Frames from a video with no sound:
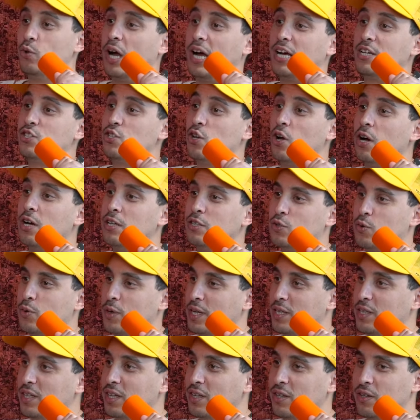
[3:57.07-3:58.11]
Dude, I saw a
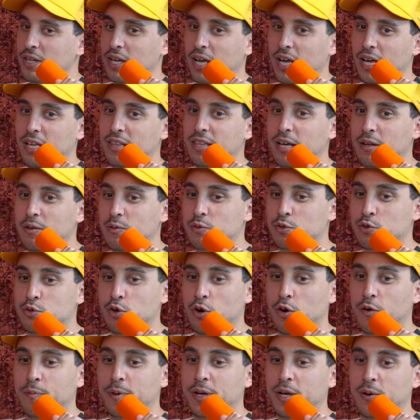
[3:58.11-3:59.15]
tweet the other day that
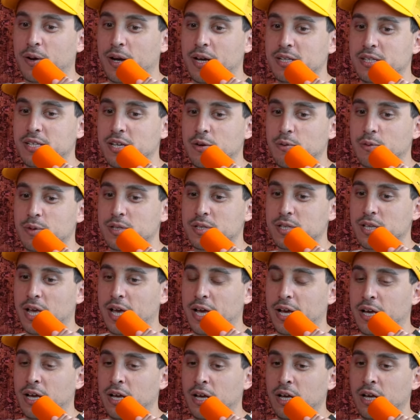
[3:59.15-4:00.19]
drove me crazy. It was
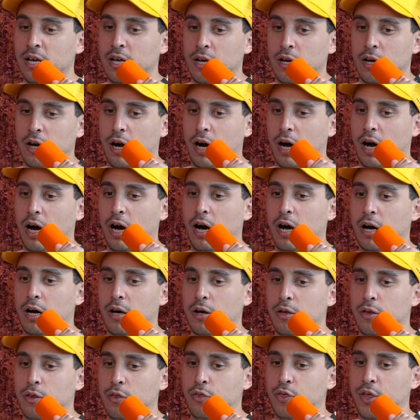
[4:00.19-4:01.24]
like,
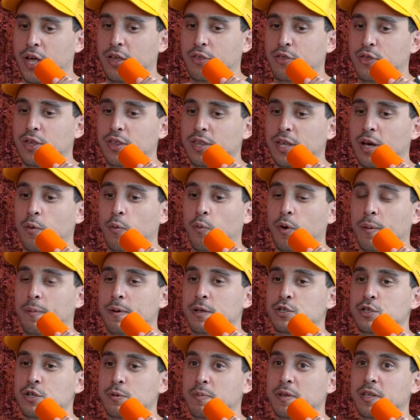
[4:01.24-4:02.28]
they think that
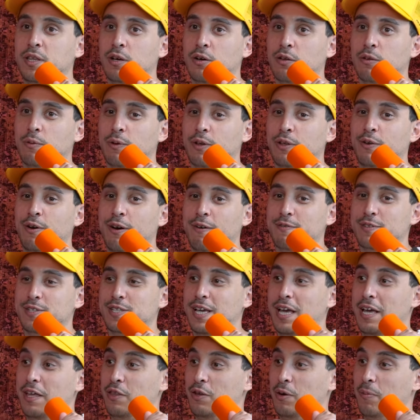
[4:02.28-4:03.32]
women should be the only one who have a
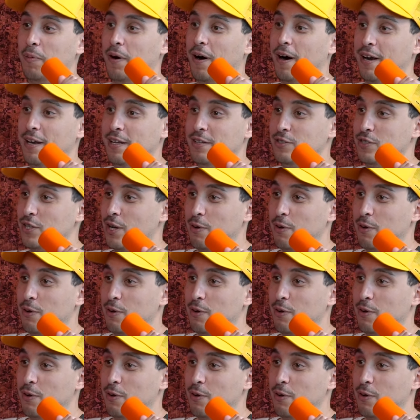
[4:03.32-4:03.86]
say in their bodies.